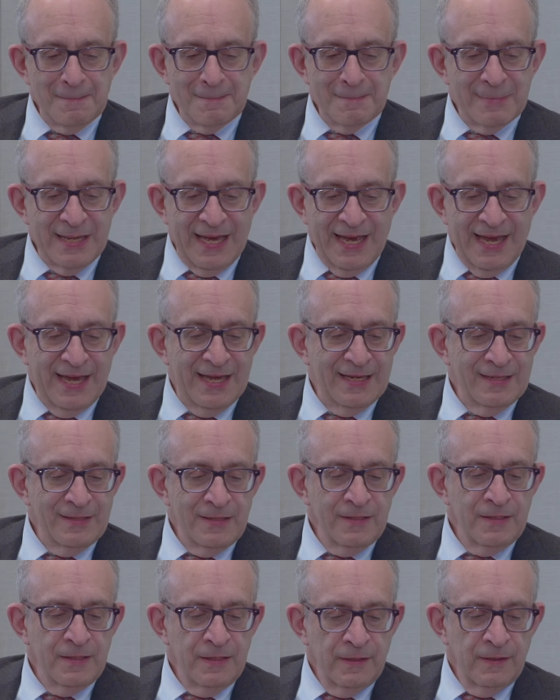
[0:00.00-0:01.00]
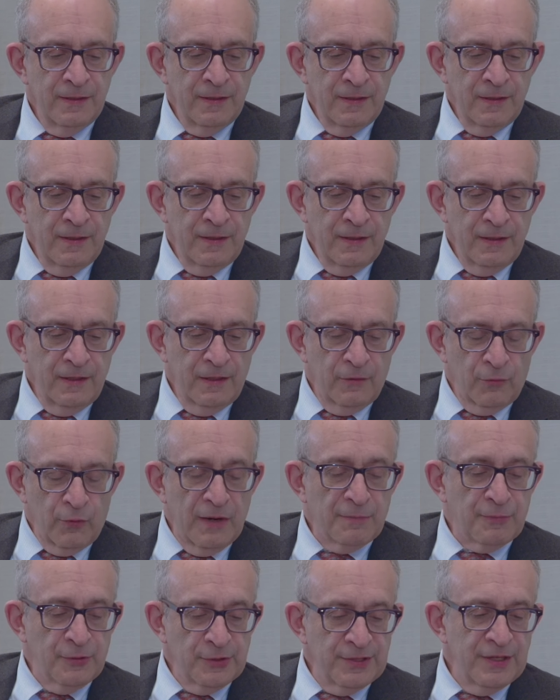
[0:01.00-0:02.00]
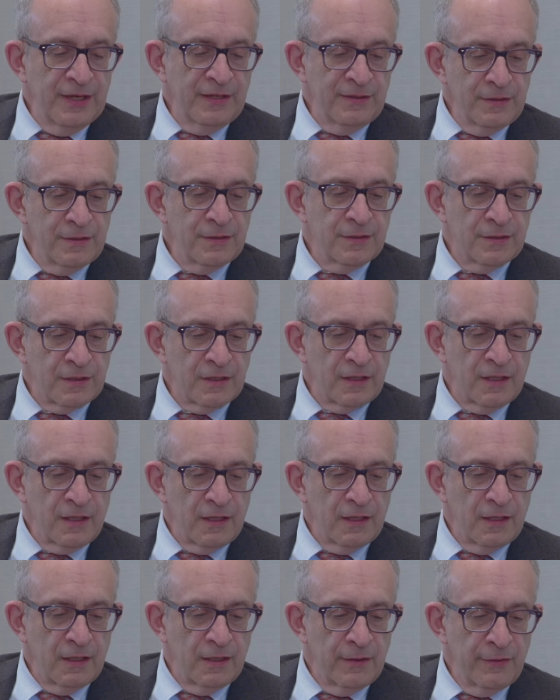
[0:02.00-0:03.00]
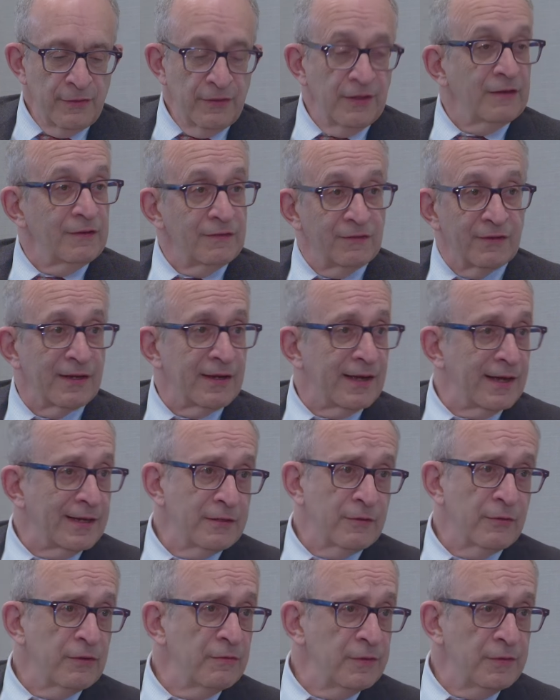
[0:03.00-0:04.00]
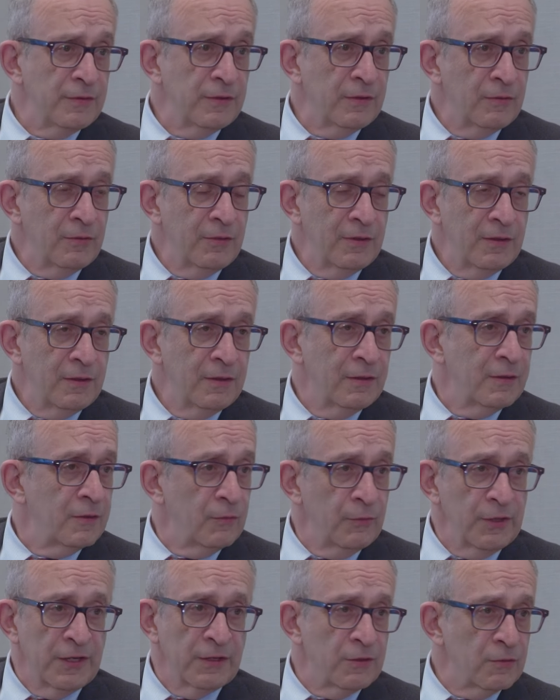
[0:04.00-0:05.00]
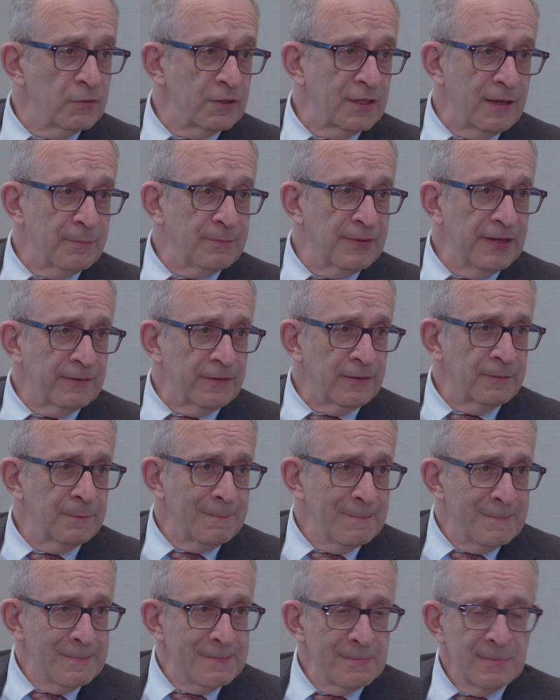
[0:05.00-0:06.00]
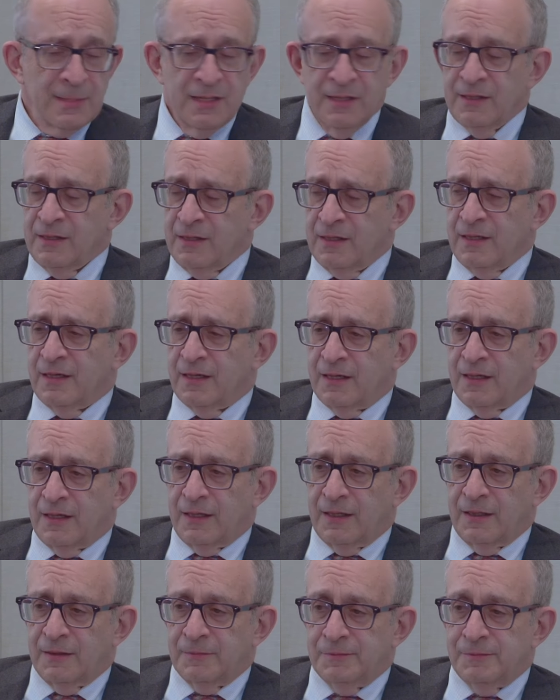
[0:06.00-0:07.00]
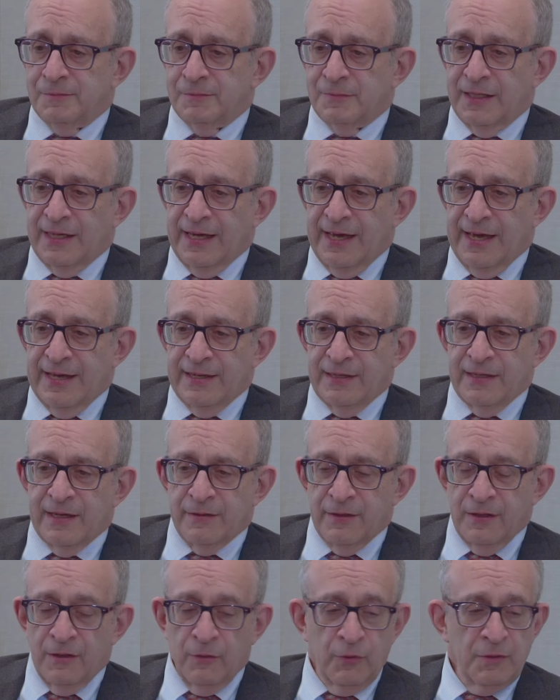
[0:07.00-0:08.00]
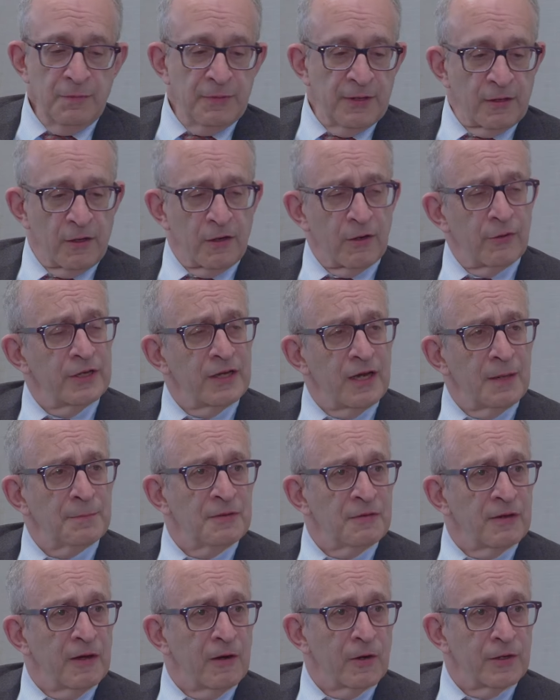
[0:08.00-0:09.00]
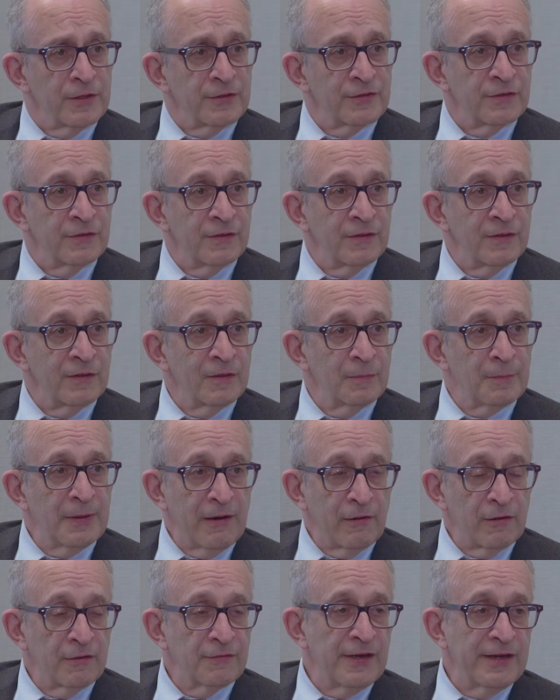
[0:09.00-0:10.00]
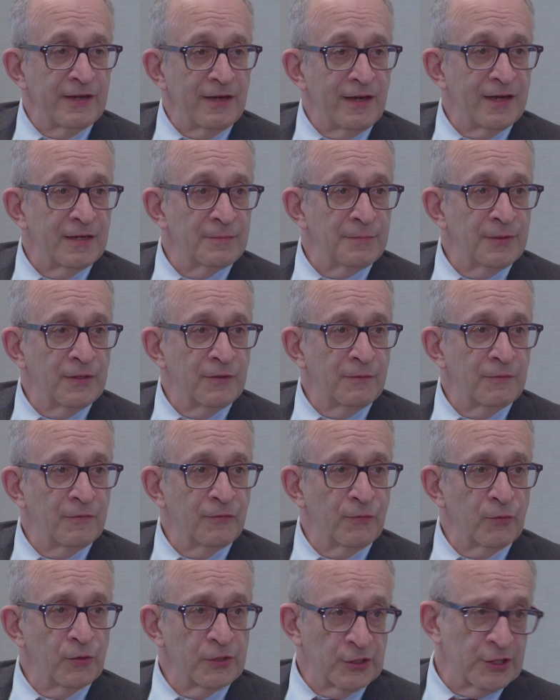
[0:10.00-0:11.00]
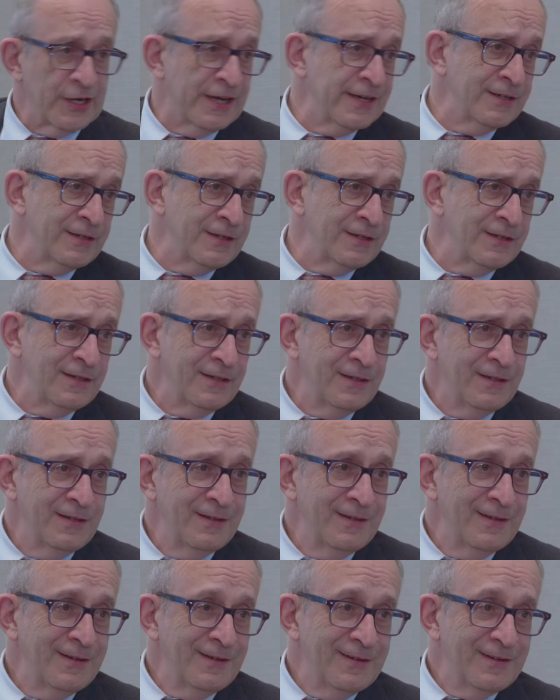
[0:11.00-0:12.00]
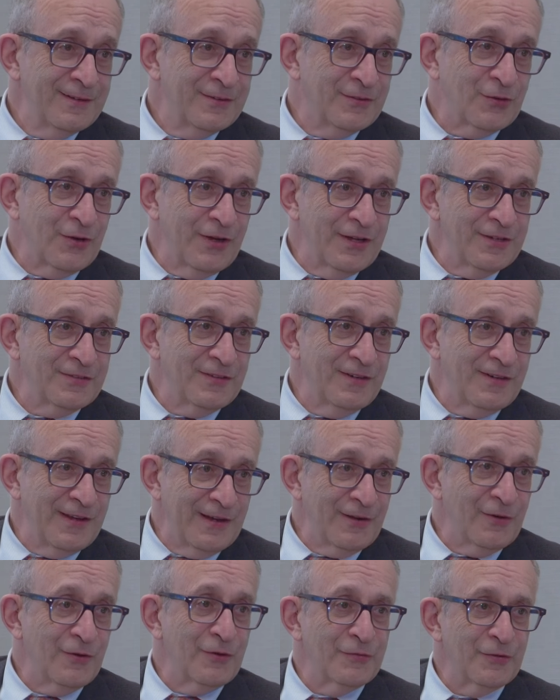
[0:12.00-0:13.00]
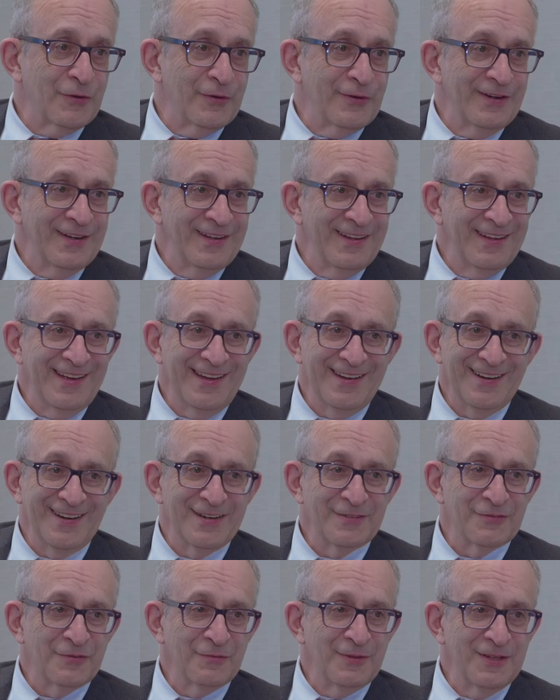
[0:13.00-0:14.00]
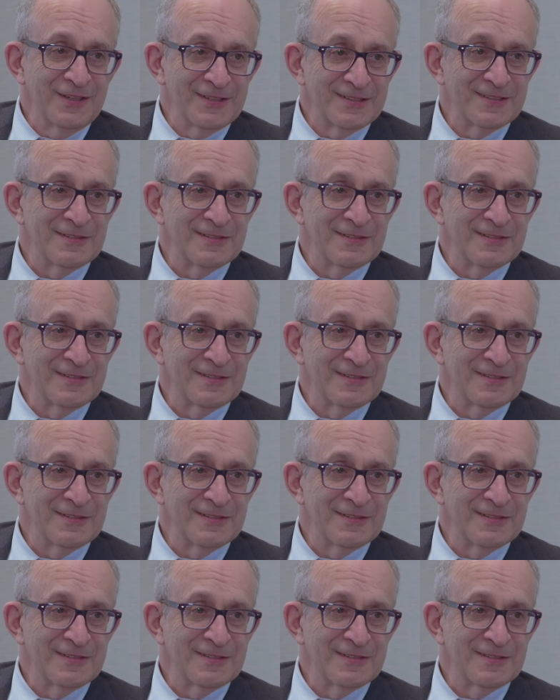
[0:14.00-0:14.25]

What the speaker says: And it represents things that I agree with you we can do a lot better. And I think we better hurry up and harness the power of AI before China tries to take over AI from us.